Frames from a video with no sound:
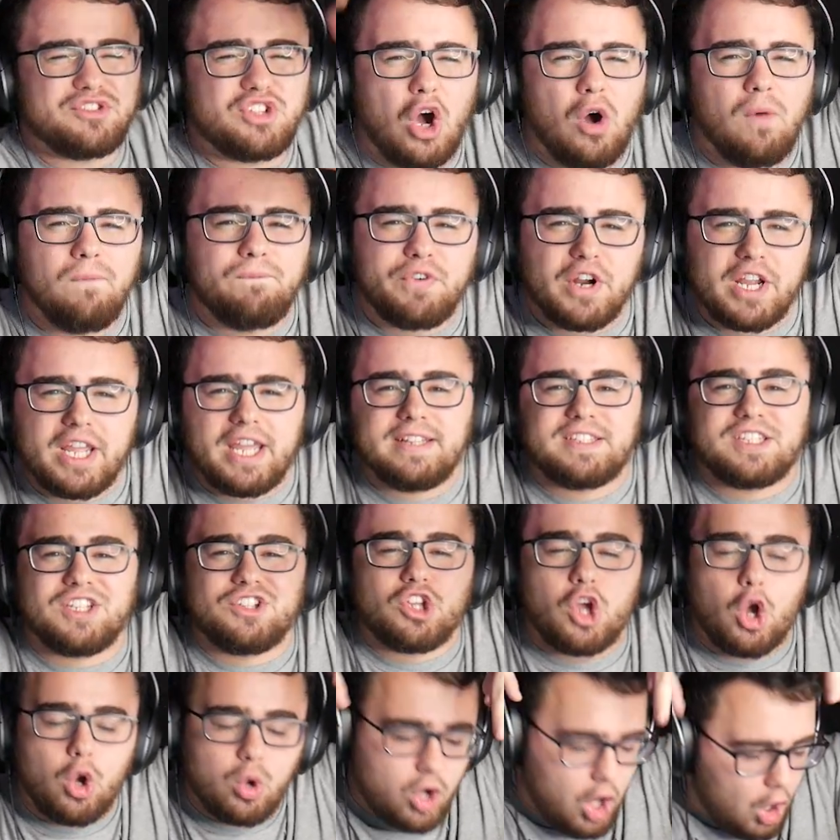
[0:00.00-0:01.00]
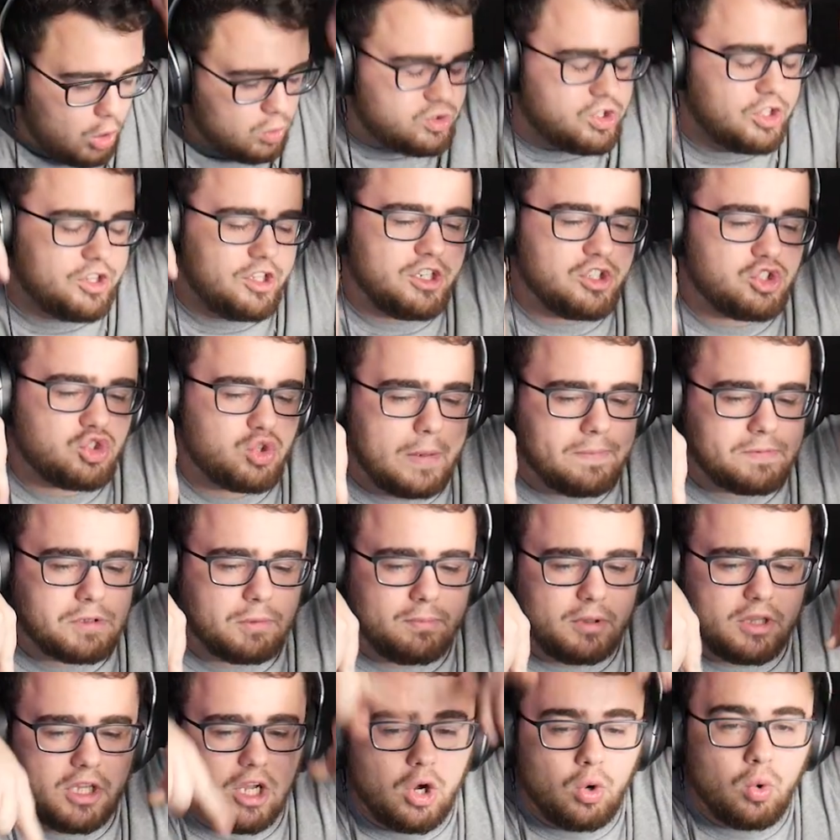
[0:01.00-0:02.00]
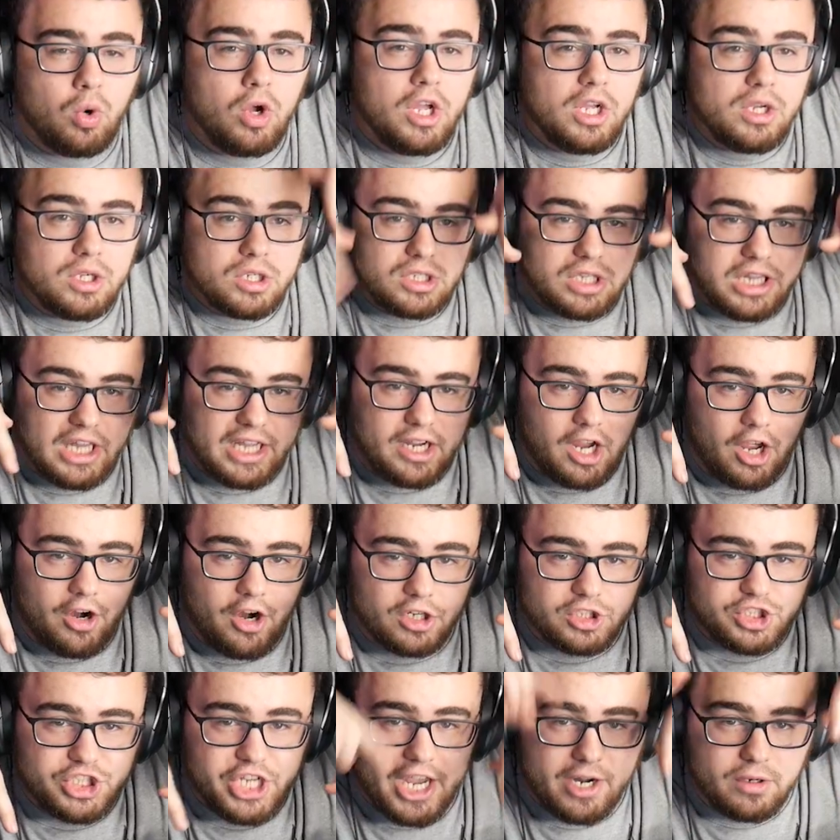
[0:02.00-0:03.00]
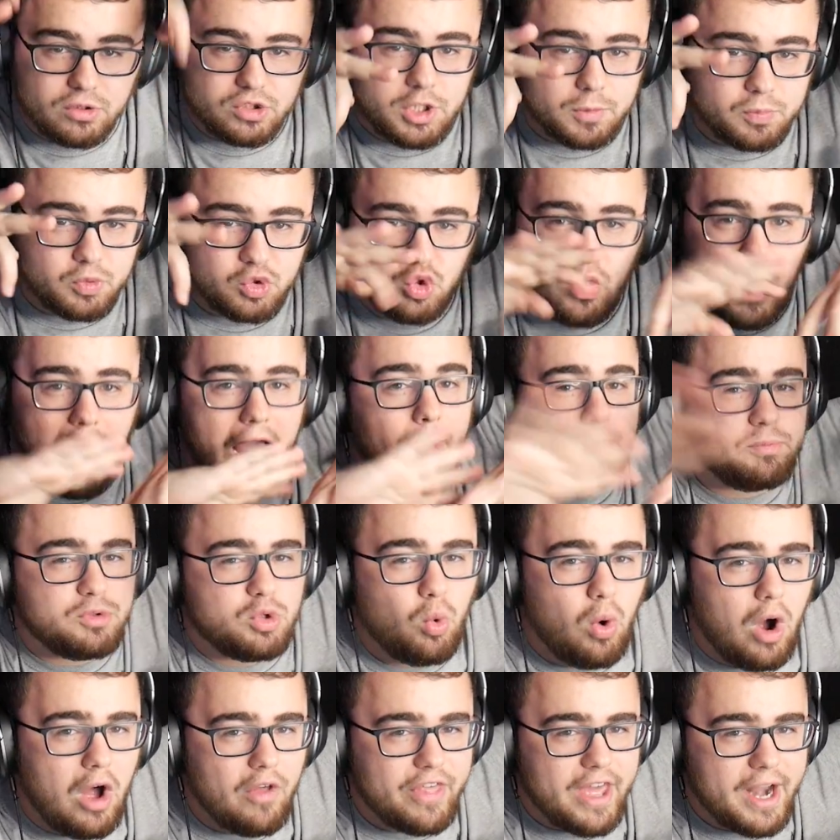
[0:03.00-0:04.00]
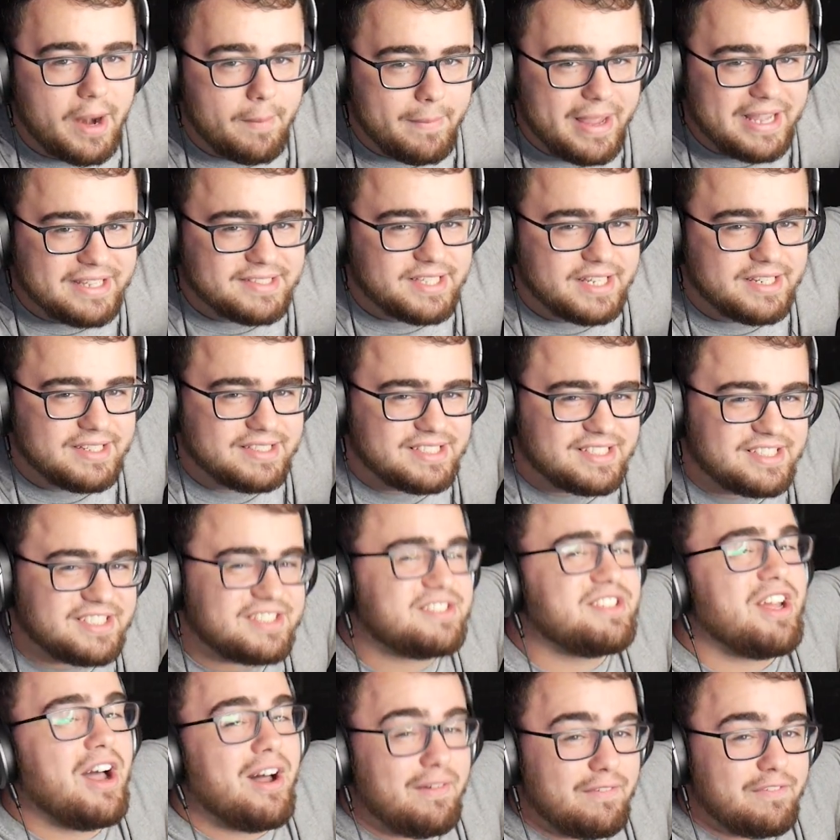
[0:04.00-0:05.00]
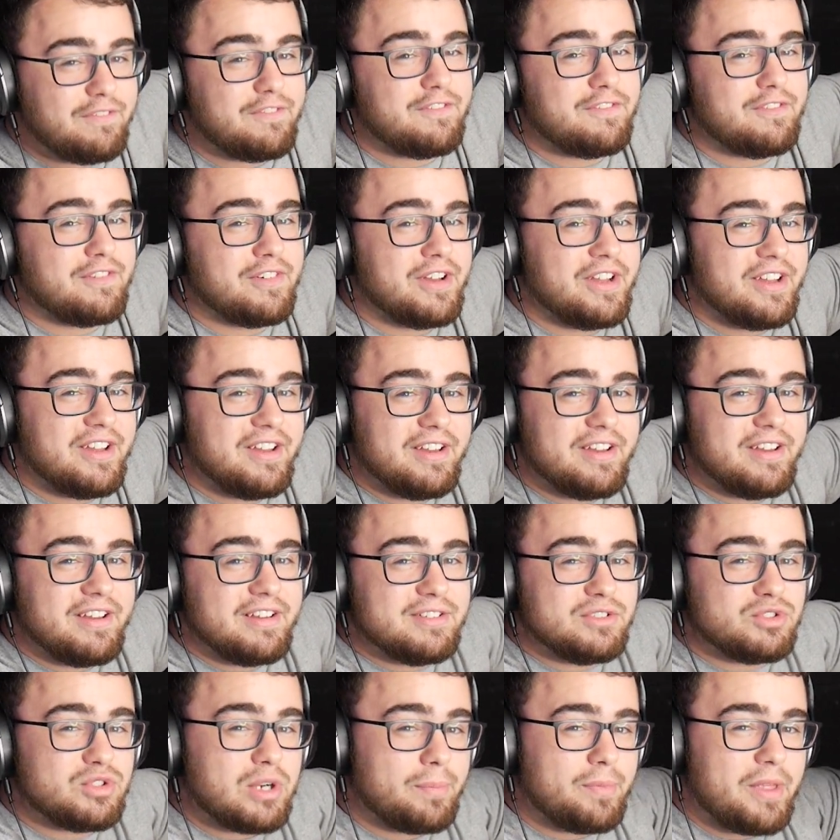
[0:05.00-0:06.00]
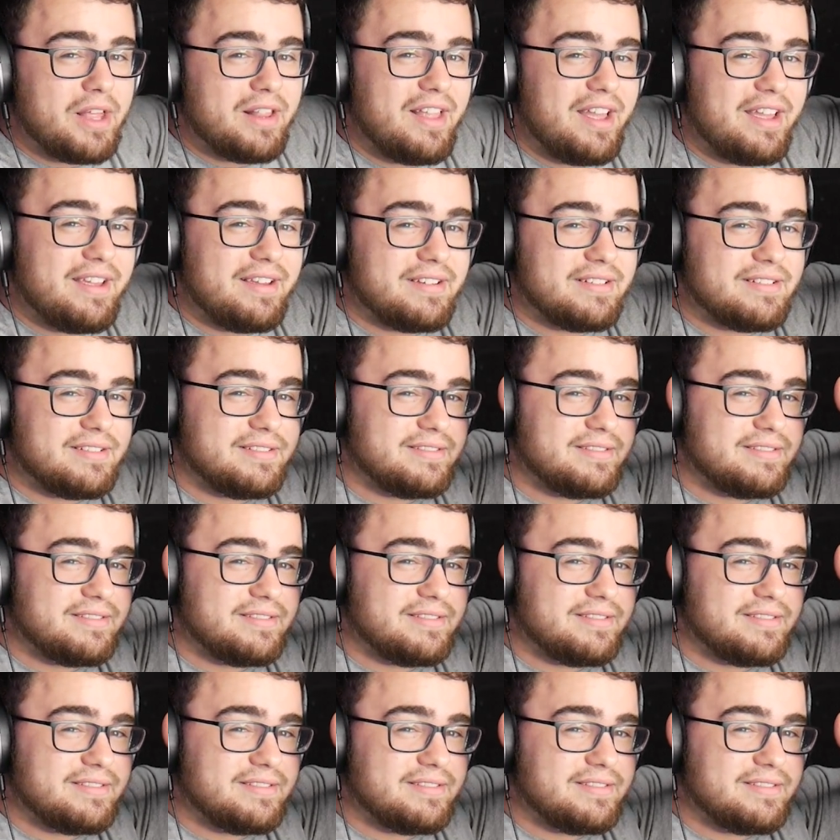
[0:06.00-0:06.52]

Don't forget to do go to the description below, click on our channel, subscribe, do all that amazing stuff. Drop that like.